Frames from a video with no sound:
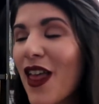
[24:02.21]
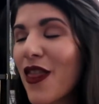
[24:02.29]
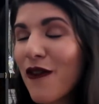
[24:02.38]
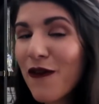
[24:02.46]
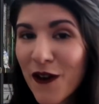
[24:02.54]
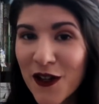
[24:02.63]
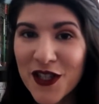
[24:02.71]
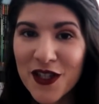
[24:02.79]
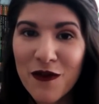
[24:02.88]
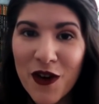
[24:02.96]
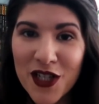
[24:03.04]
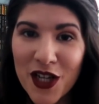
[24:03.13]
The first
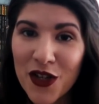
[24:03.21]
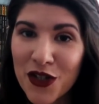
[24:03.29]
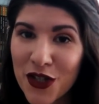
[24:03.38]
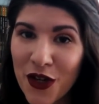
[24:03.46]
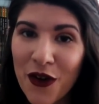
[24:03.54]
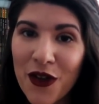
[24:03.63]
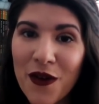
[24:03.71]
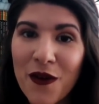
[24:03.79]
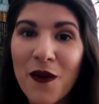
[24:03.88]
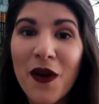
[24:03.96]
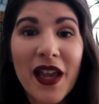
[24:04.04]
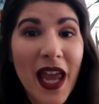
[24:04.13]
of which I'll show
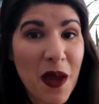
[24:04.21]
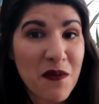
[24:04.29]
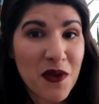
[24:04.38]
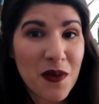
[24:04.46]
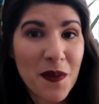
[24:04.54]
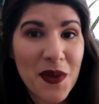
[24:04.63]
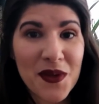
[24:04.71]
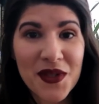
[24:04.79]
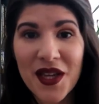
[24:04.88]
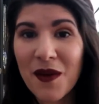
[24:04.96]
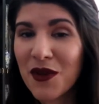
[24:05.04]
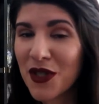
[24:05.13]
you came from the
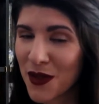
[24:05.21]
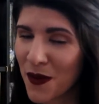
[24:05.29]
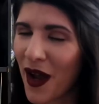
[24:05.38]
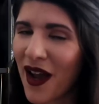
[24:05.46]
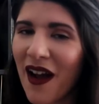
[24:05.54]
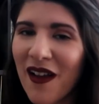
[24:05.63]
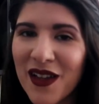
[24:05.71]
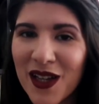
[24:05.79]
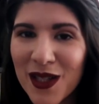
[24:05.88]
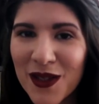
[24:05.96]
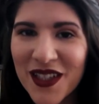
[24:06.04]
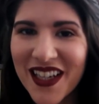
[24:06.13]
museum, which is why I'll
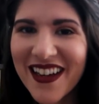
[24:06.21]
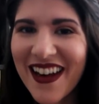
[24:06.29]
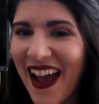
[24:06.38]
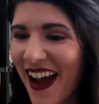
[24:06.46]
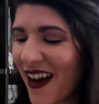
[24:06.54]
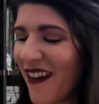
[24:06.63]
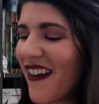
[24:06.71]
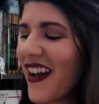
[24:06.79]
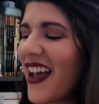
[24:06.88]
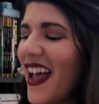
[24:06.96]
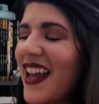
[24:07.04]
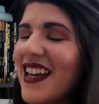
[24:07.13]
include it now,
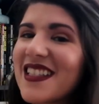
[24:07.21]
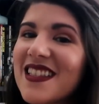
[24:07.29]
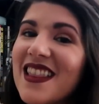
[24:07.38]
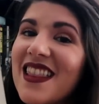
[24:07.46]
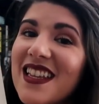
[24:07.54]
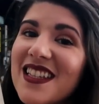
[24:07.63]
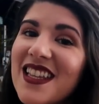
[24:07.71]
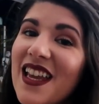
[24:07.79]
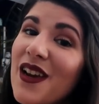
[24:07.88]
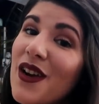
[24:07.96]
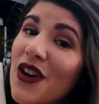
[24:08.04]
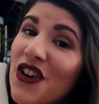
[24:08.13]
and it's this
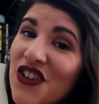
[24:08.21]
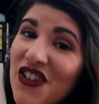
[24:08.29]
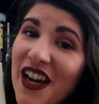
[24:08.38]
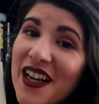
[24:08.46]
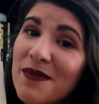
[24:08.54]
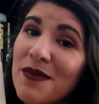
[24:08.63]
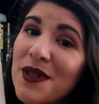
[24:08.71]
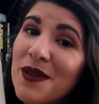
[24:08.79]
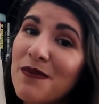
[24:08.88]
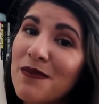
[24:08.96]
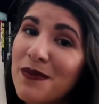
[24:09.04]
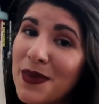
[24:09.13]

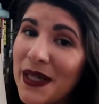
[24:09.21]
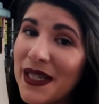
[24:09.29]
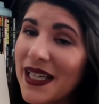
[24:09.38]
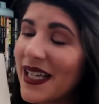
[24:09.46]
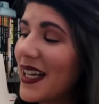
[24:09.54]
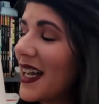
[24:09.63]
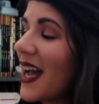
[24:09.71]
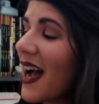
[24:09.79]
incredible book.